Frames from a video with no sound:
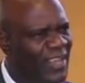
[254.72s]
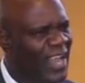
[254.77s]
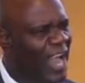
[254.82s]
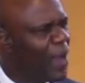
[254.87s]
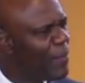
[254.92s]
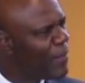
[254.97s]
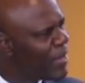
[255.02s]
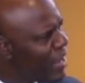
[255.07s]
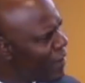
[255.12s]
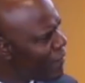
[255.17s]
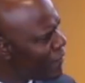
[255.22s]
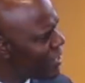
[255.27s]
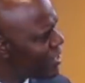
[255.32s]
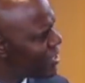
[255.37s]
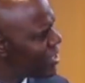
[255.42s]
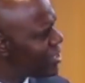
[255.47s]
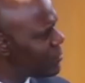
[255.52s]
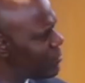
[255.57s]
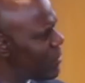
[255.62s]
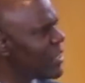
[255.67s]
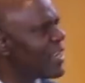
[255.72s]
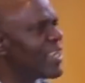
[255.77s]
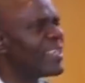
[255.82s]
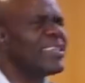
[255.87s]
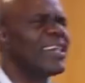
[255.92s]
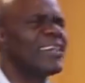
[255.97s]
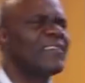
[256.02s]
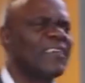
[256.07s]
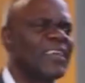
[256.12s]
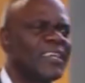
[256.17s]
How many Africans can speak like
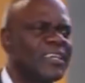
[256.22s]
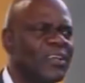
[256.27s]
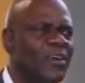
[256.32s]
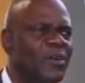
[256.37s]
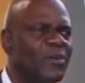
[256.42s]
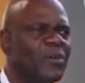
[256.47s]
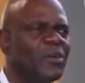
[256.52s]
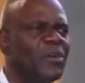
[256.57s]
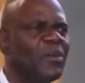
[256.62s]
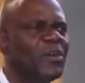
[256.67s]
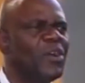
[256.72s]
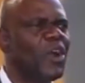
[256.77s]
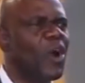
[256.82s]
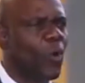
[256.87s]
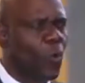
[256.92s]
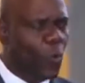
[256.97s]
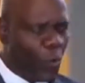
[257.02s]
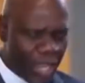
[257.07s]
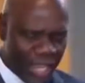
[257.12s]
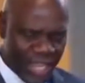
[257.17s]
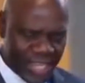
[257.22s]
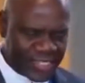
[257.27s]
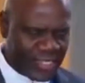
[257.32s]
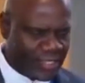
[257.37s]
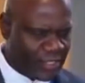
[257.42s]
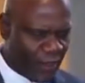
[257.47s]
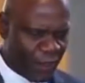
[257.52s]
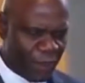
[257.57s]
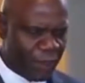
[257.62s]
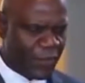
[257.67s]
that right now? We as
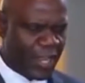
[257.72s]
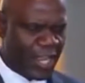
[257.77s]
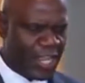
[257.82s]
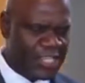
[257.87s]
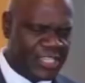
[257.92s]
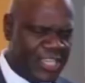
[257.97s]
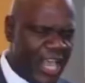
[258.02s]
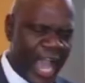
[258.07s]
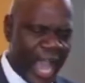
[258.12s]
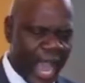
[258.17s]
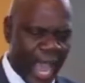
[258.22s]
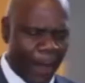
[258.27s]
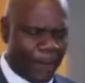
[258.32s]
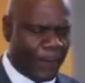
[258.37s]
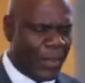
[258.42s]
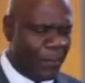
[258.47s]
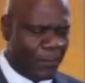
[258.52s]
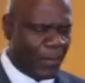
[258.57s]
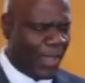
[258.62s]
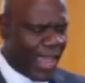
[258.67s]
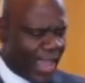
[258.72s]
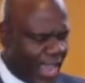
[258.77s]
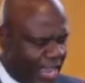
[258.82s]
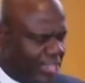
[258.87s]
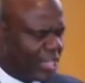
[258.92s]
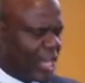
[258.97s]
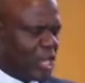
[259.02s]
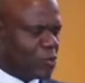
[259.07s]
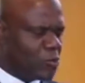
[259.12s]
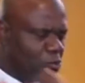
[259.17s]
South Africans are
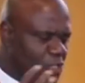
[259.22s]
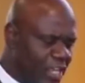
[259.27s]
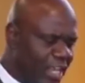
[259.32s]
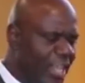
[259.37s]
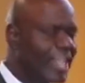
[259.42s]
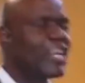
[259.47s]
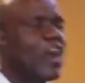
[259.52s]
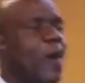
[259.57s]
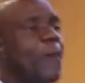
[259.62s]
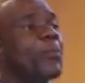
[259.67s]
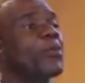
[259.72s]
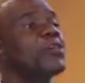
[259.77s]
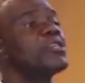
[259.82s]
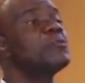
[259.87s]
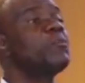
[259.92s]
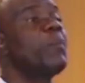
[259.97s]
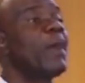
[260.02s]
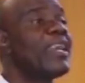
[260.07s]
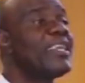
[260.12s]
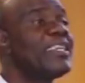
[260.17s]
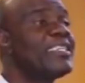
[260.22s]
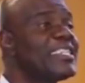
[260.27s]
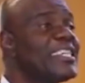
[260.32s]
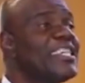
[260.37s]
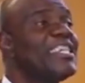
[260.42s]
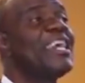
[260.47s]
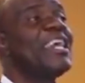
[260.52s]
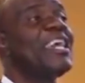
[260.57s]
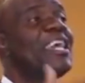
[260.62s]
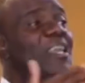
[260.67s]
prepared to surrender our
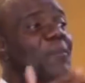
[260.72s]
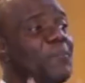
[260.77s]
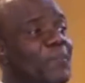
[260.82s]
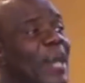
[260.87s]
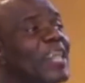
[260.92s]
prosperity in